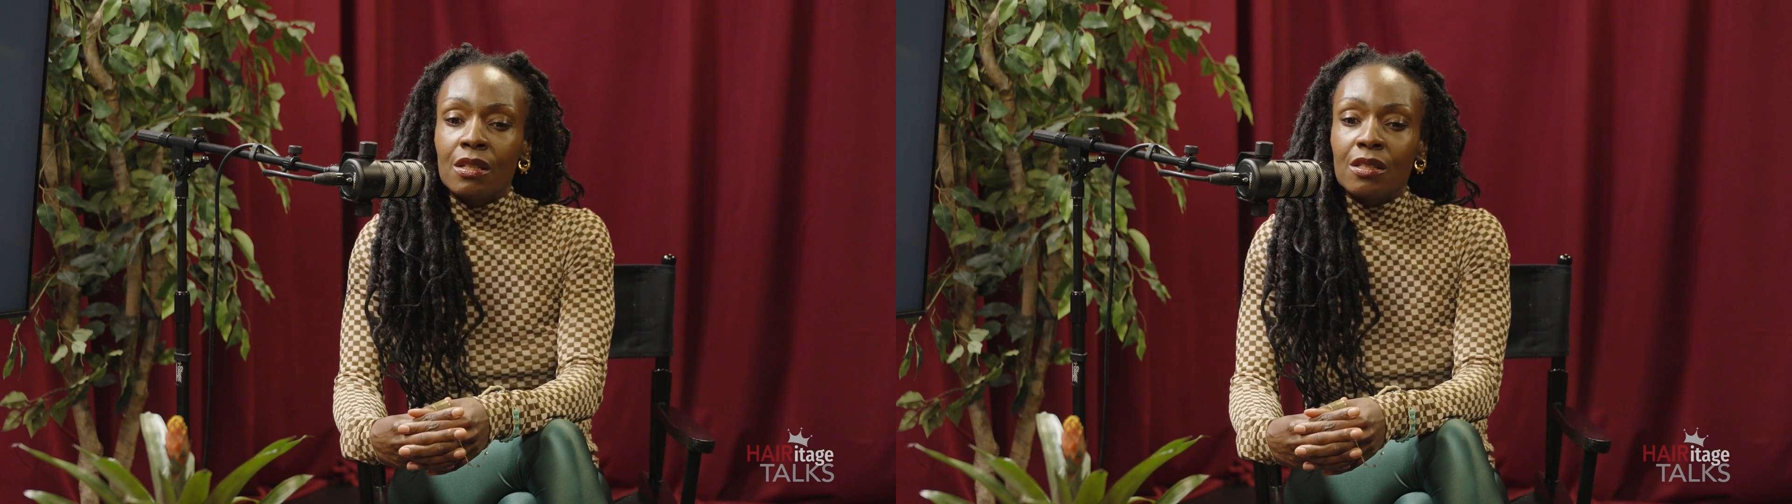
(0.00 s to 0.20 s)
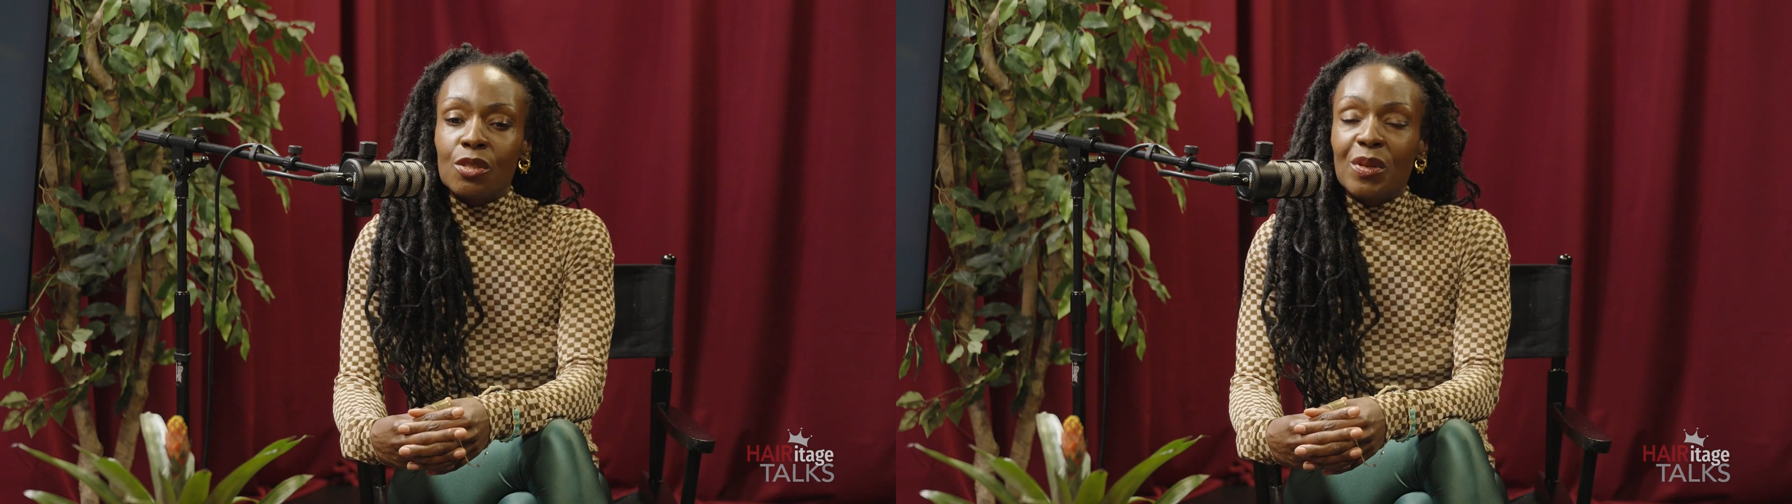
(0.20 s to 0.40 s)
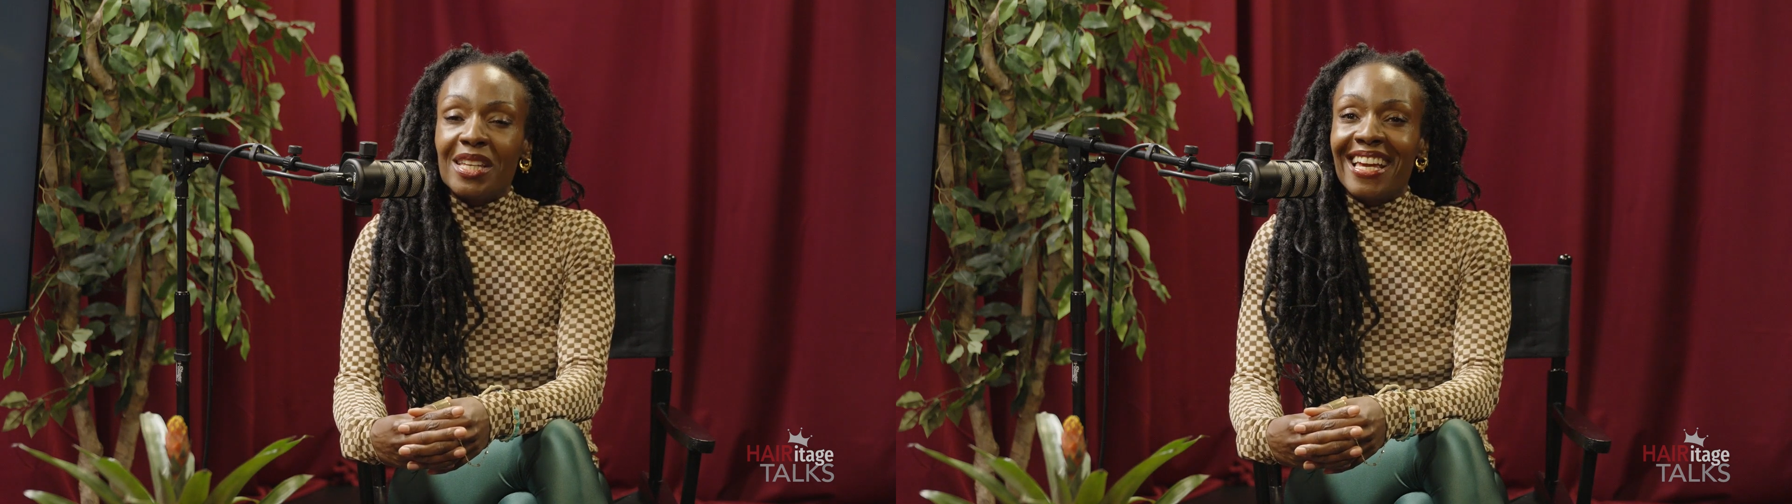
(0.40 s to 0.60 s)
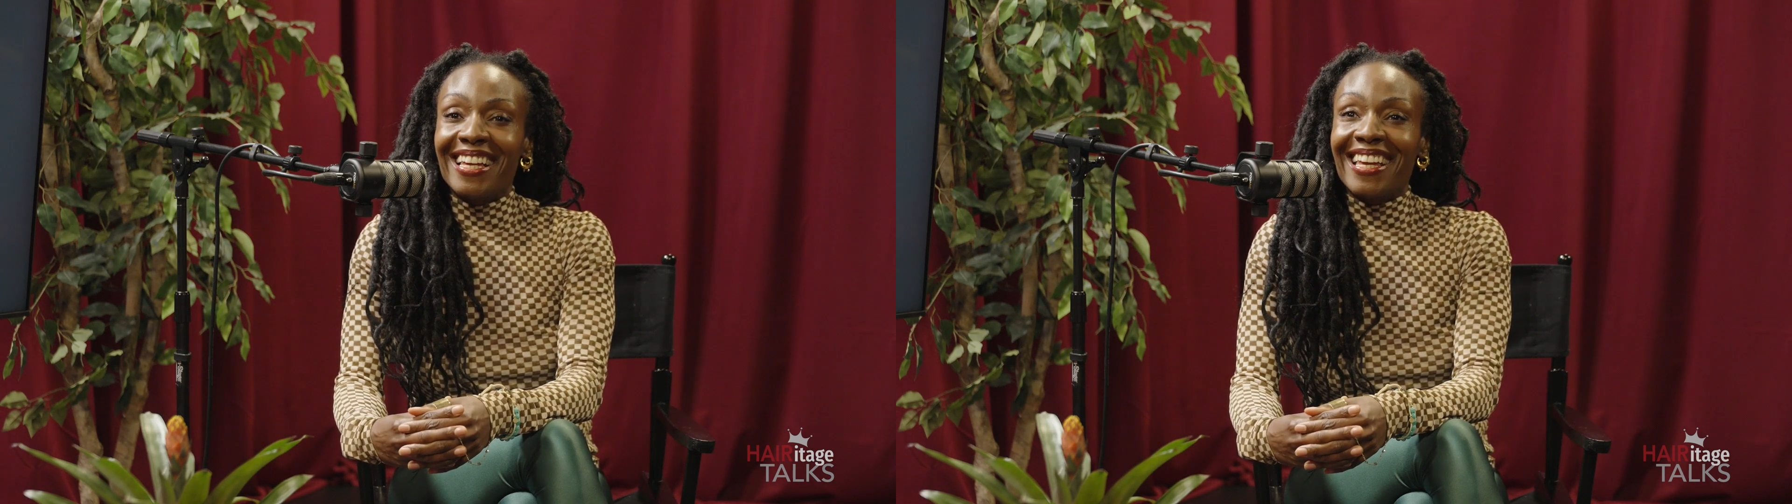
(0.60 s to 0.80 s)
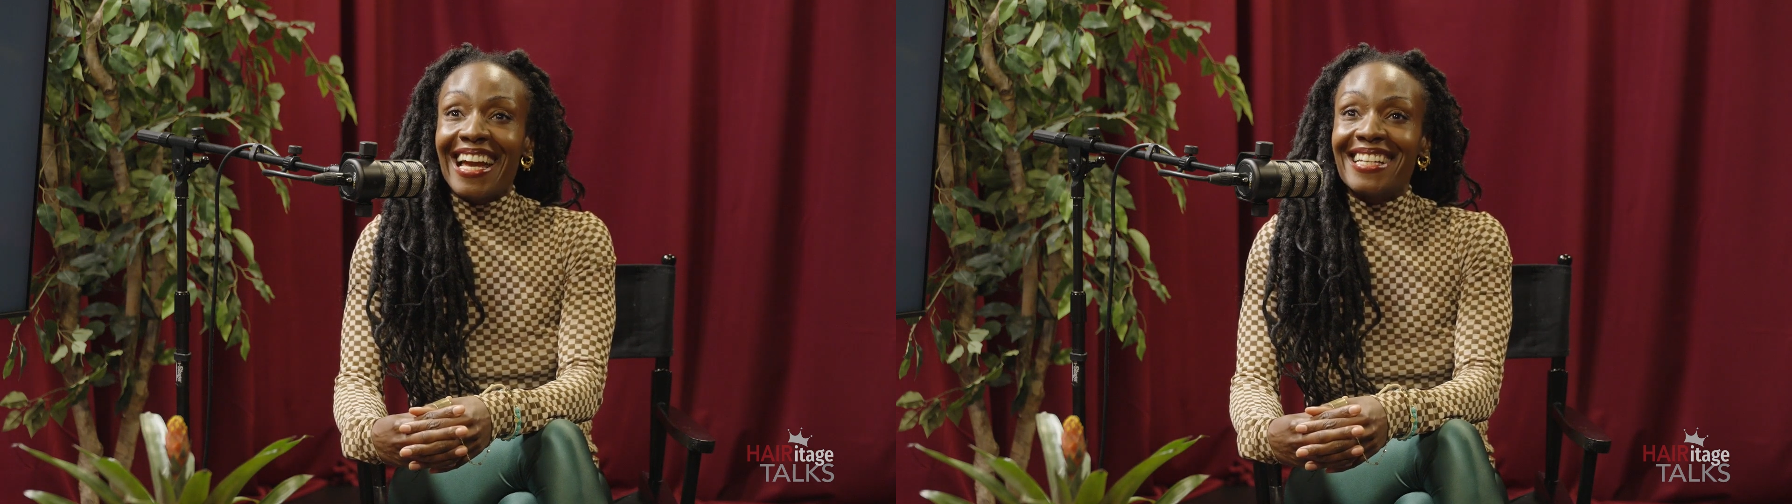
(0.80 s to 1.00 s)

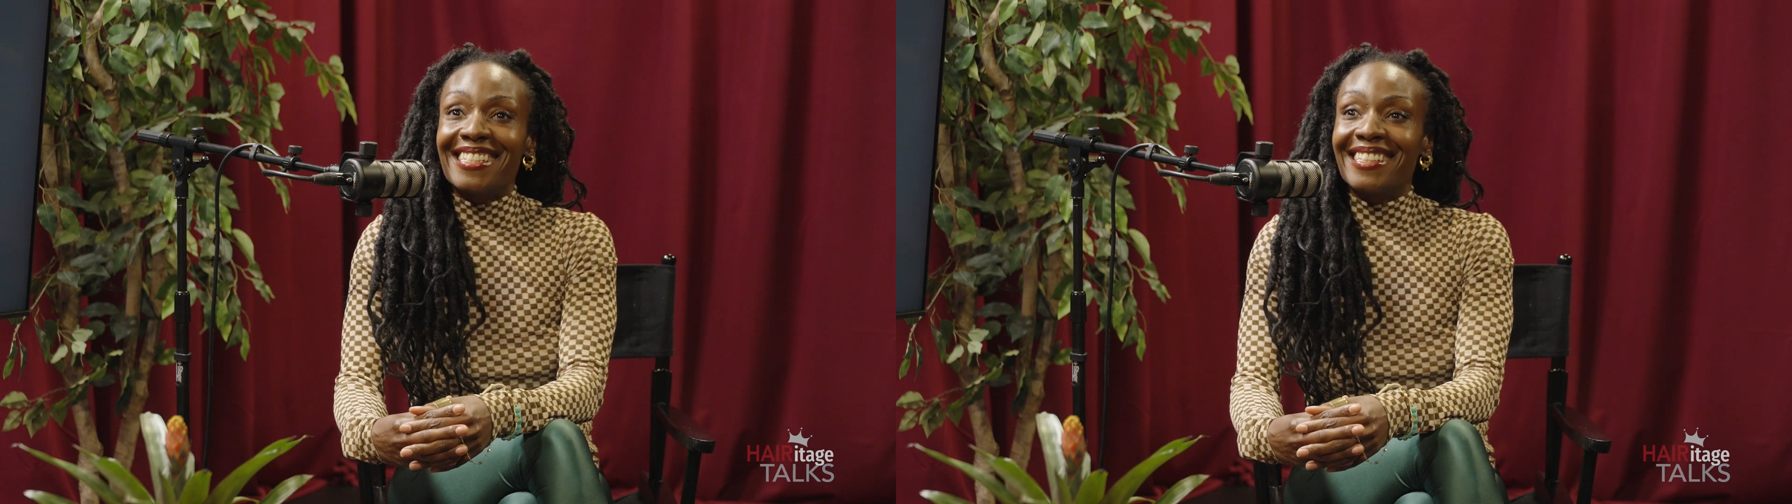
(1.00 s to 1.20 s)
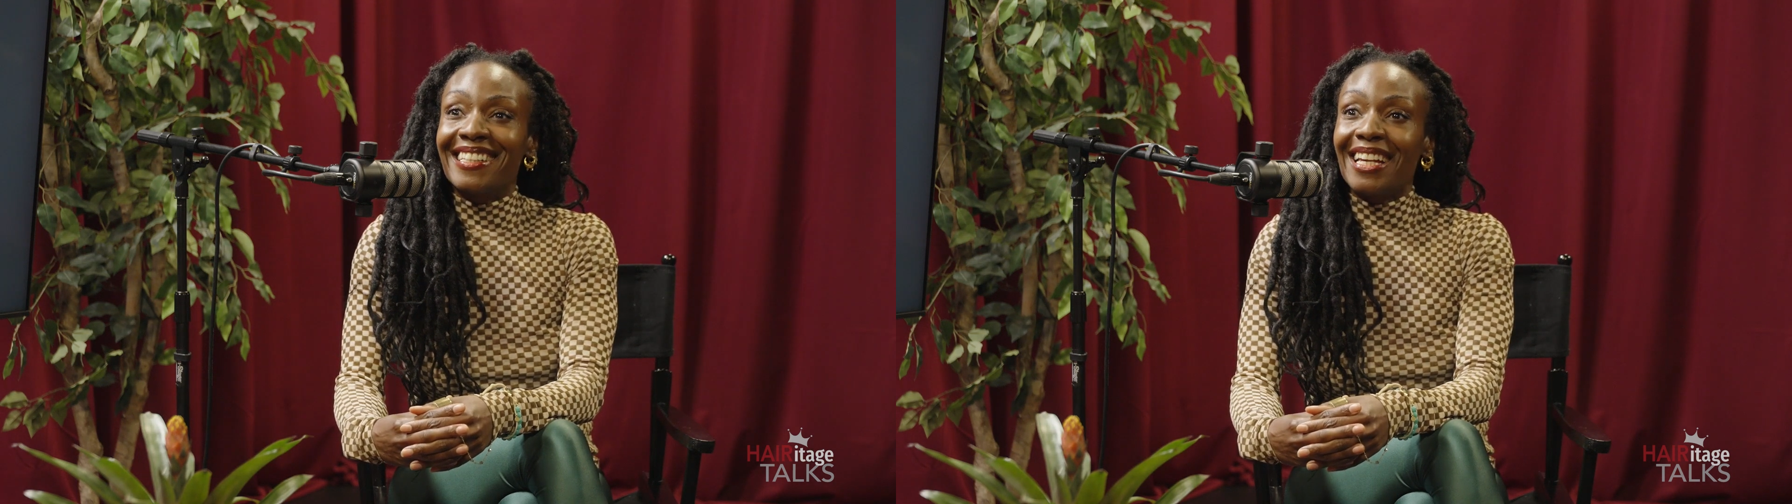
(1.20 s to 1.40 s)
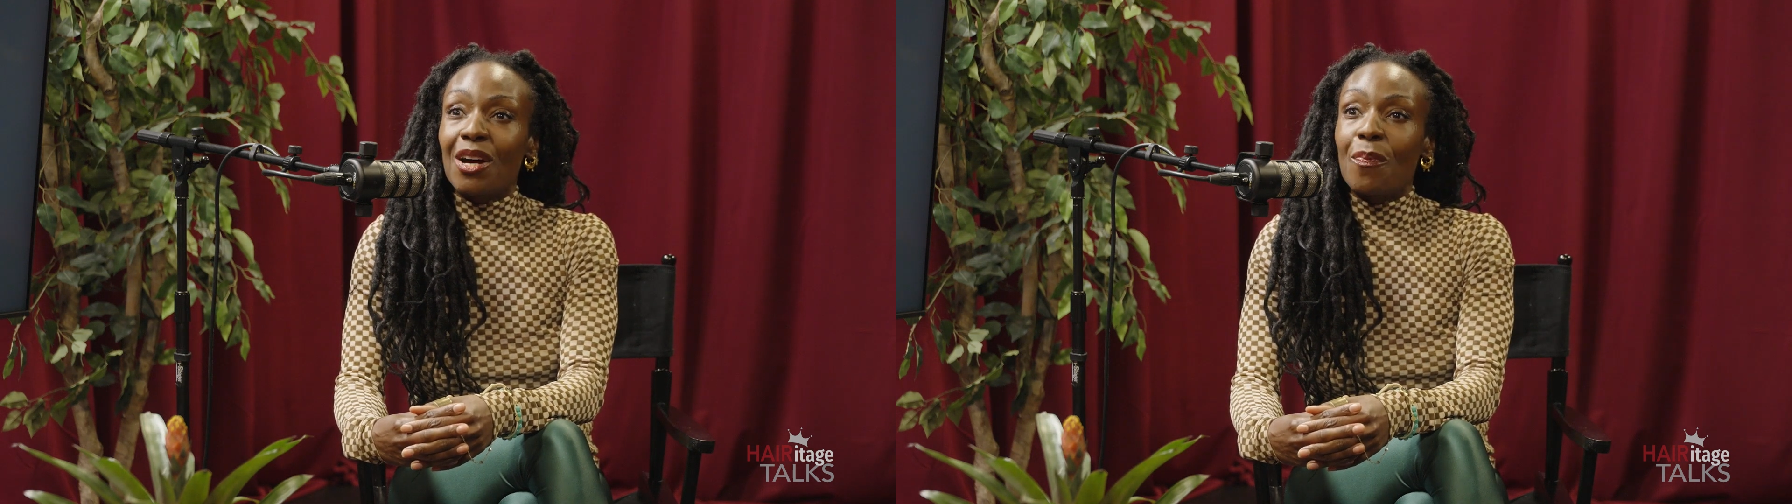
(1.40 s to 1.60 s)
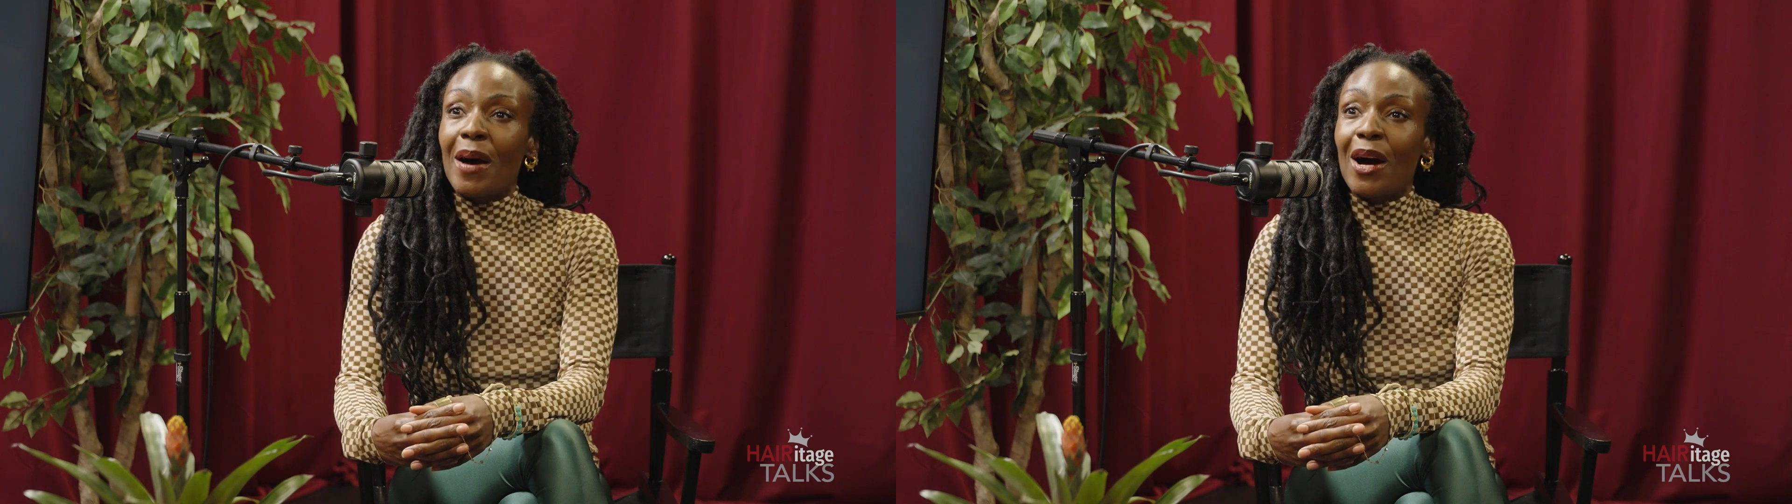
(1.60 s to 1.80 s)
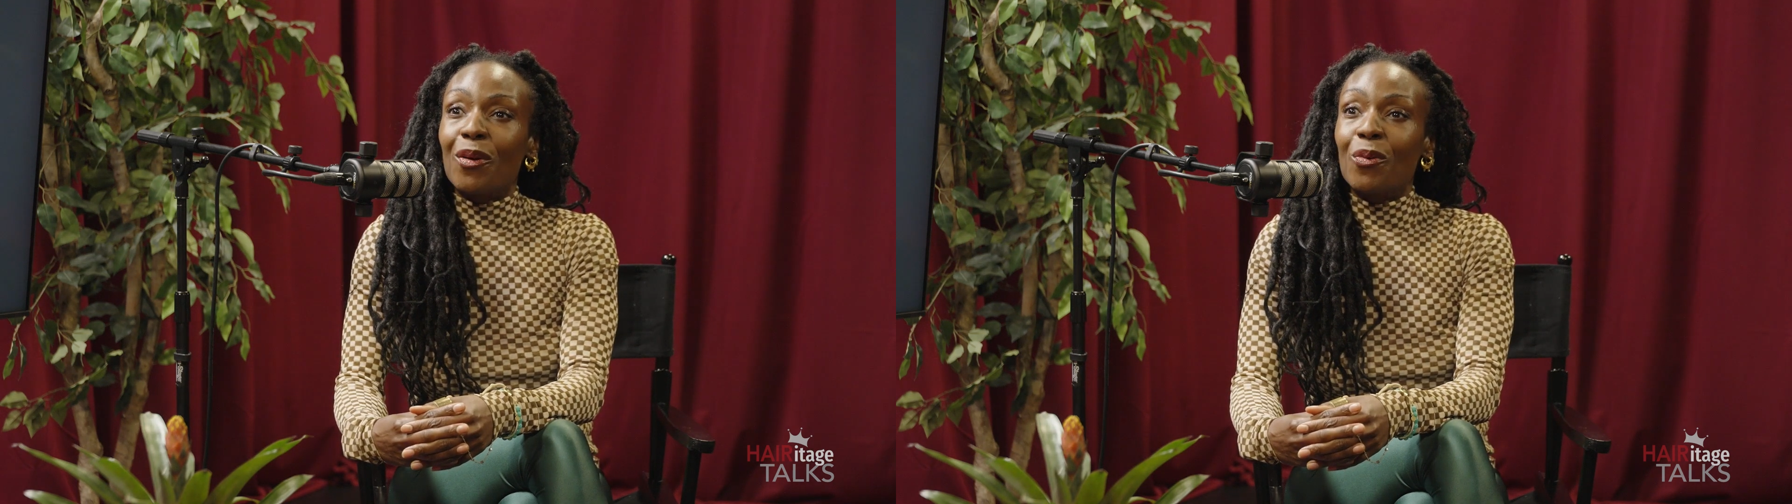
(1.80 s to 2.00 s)
speaking candidly
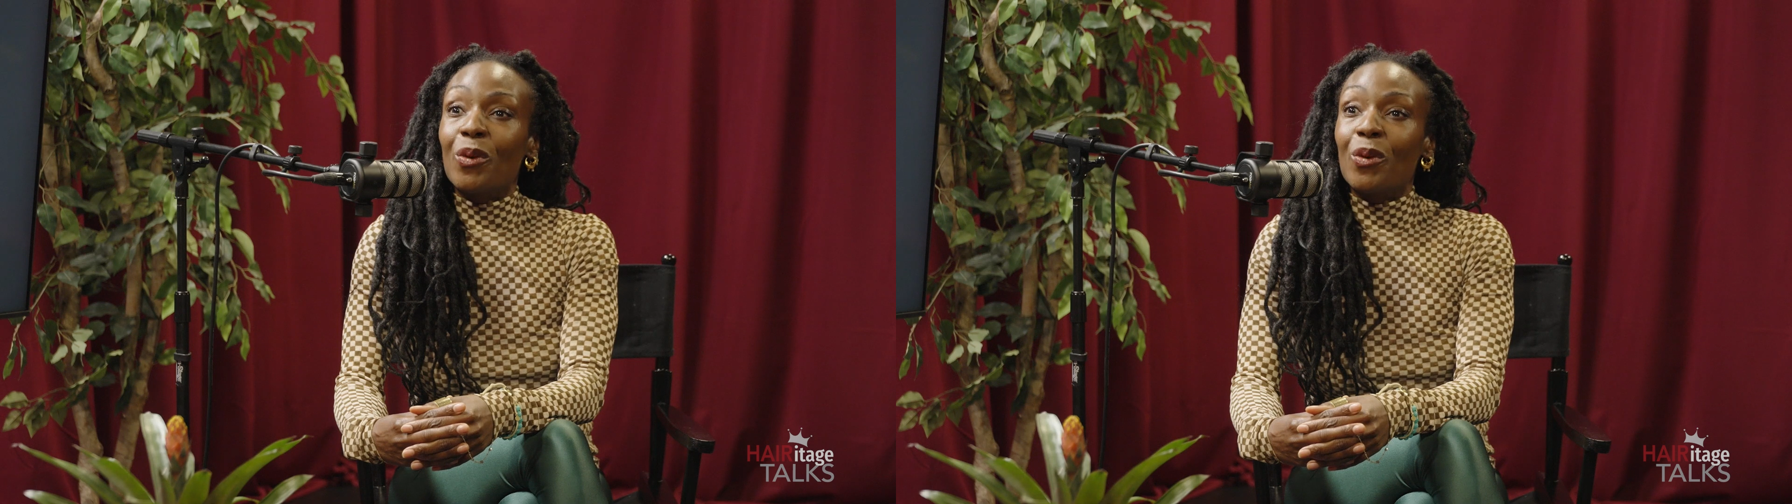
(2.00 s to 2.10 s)
about